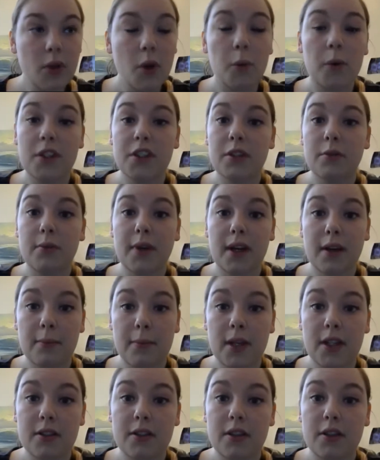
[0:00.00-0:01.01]
which I
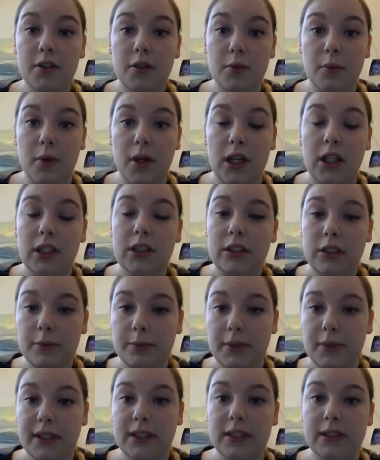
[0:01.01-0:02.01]
recommend that you watch
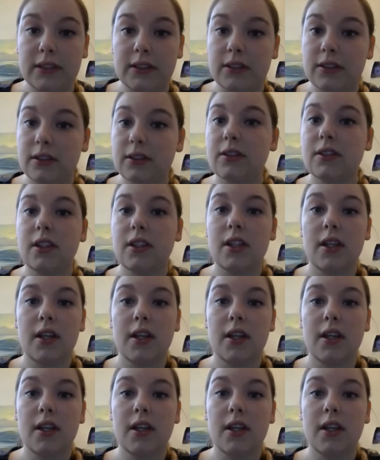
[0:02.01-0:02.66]
because,